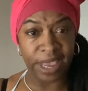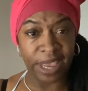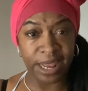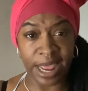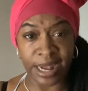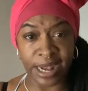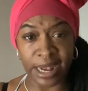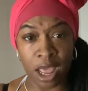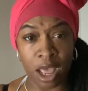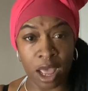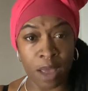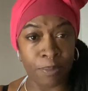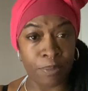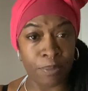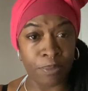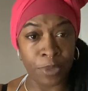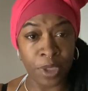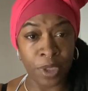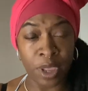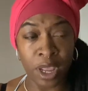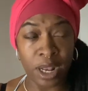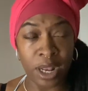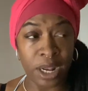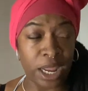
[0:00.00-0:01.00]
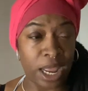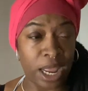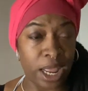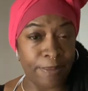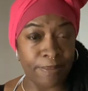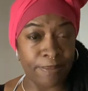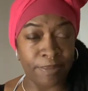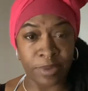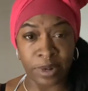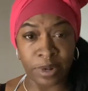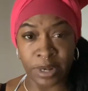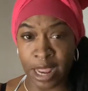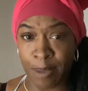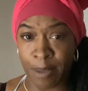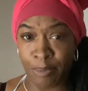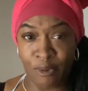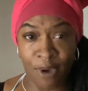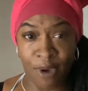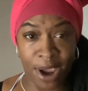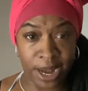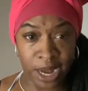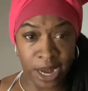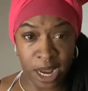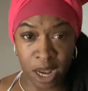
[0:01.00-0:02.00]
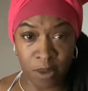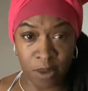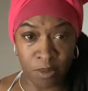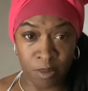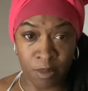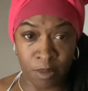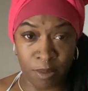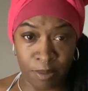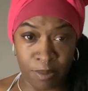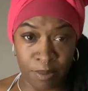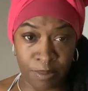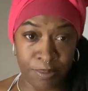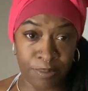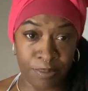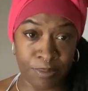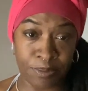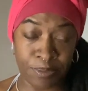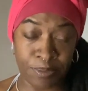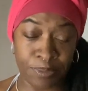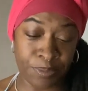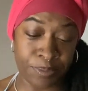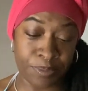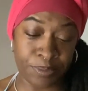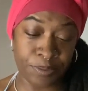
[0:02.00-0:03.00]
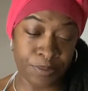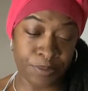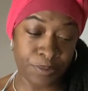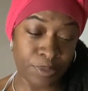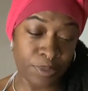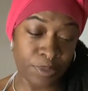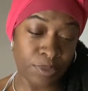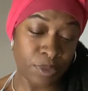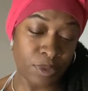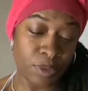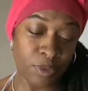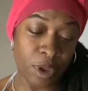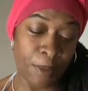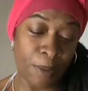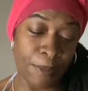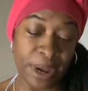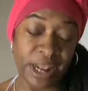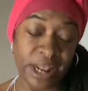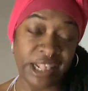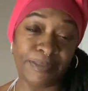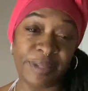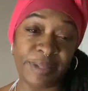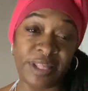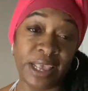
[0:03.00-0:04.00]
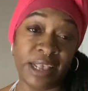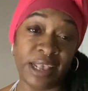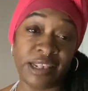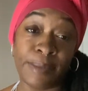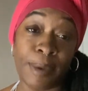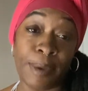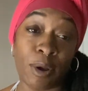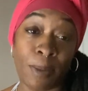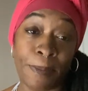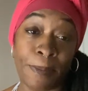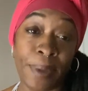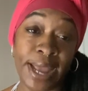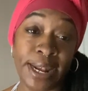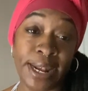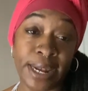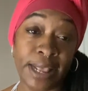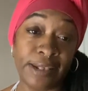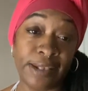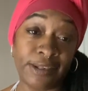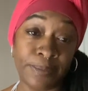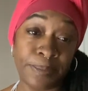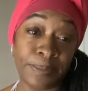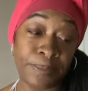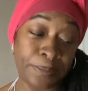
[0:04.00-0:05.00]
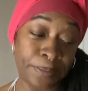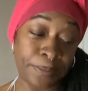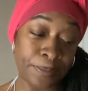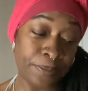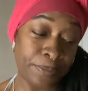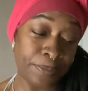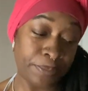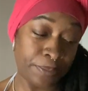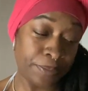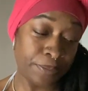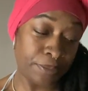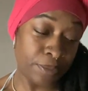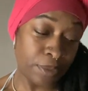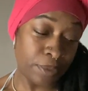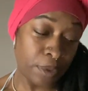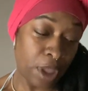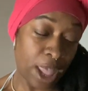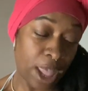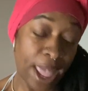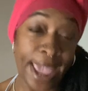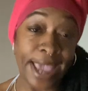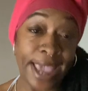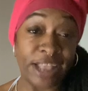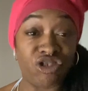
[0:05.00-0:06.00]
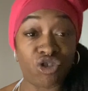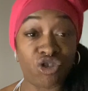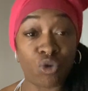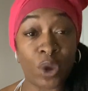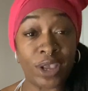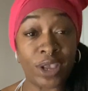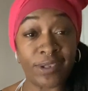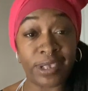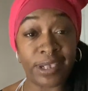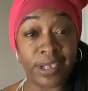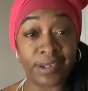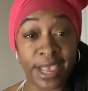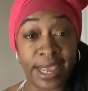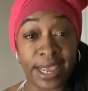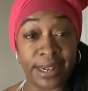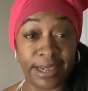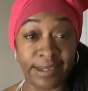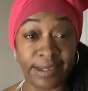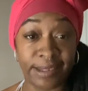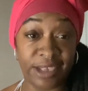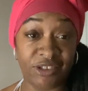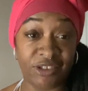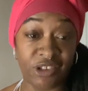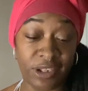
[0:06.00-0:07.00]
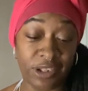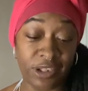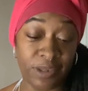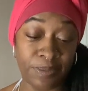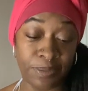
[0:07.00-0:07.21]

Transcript: that they're pregnant. But there's about abundance and choices and decisions.